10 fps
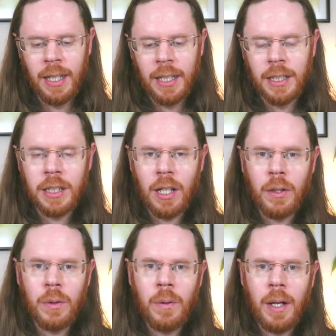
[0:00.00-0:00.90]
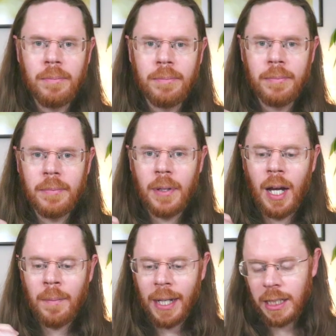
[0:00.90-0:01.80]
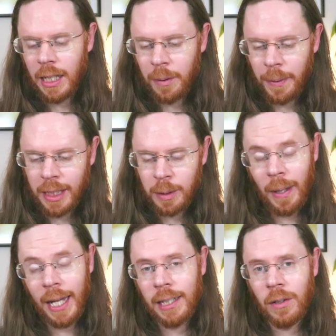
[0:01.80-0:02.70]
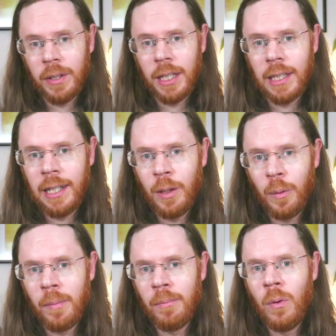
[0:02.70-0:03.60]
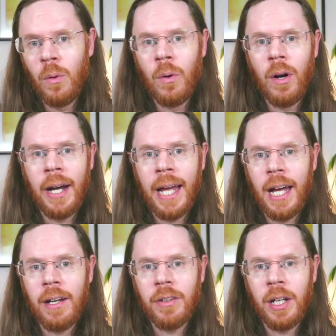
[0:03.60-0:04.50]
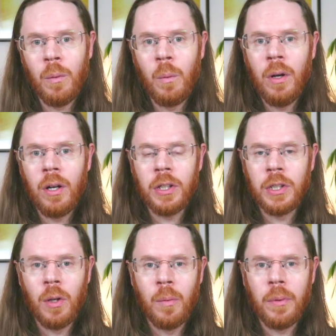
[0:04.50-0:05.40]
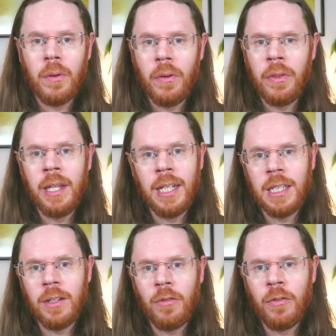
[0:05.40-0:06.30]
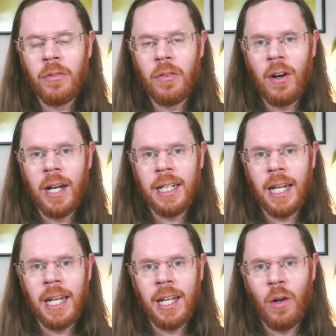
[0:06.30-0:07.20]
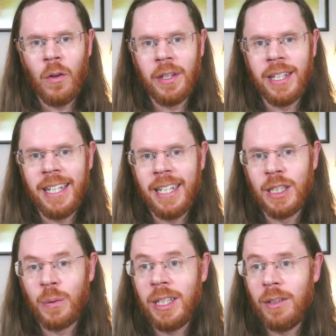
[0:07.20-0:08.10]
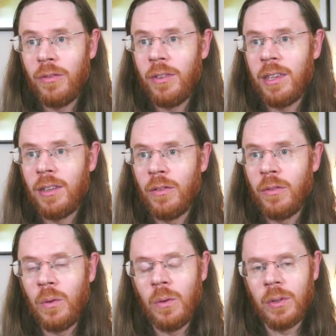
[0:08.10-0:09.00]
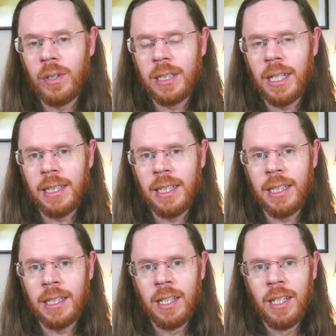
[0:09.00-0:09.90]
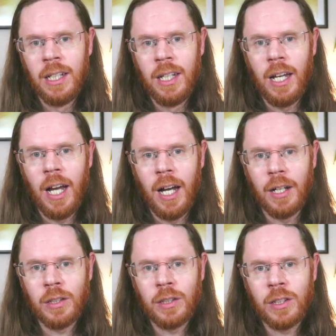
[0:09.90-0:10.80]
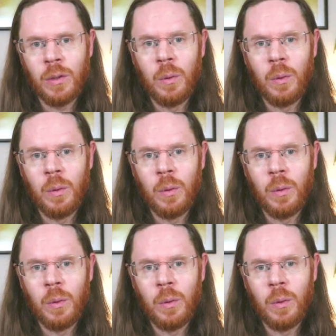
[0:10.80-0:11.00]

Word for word: So um, I'm actually going to be expanding on this a little bit more. I have a workshop this Friday on the 25th of August, that is, uh, called